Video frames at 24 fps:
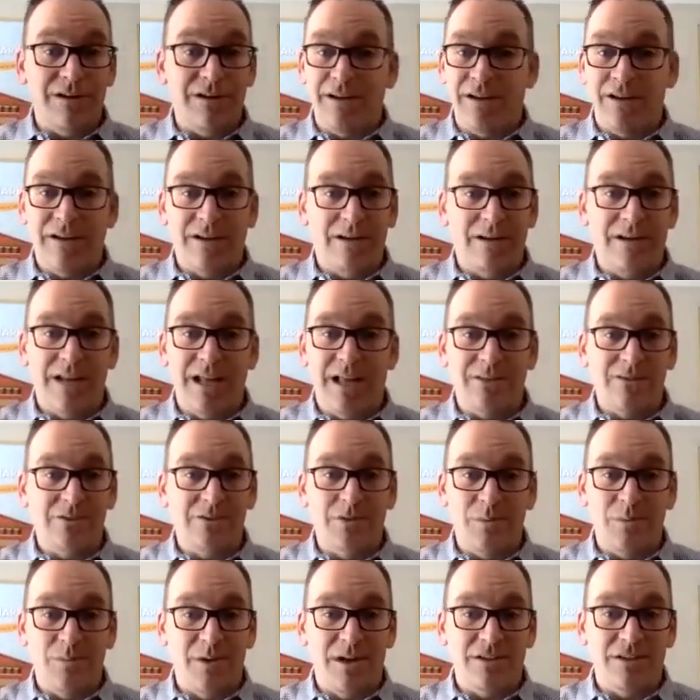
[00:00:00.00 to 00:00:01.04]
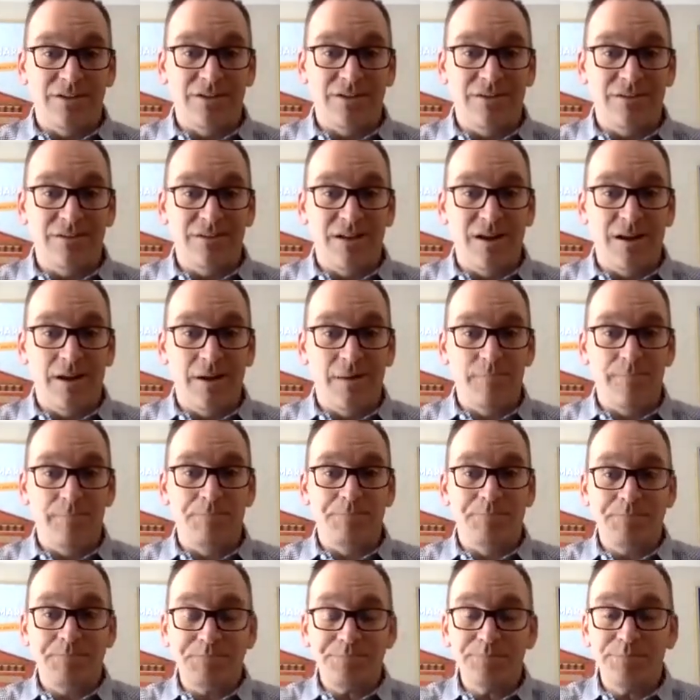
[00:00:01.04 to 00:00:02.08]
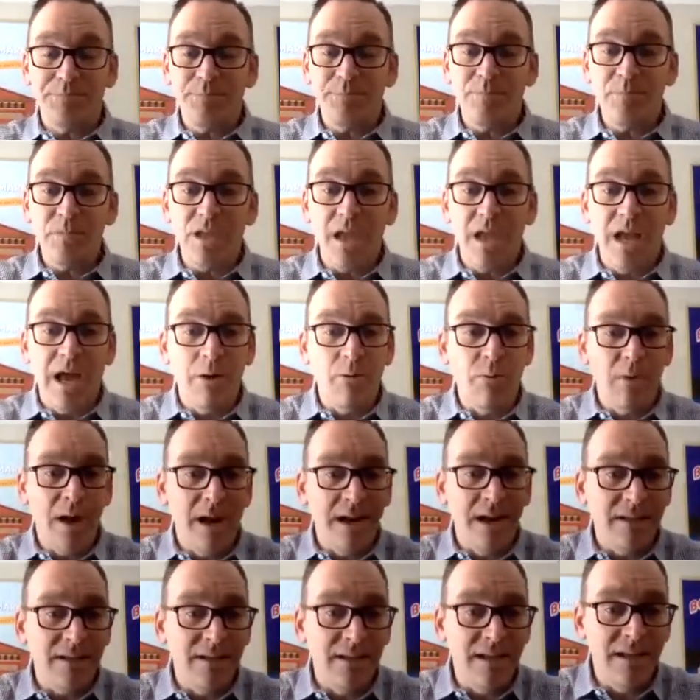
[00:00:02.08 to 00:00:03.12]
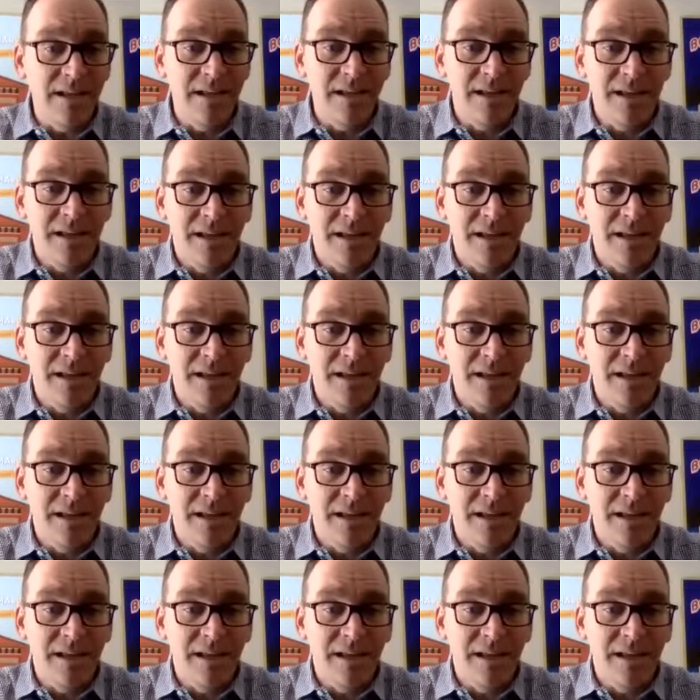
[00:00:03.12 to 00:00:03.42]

Not so much. Ironically,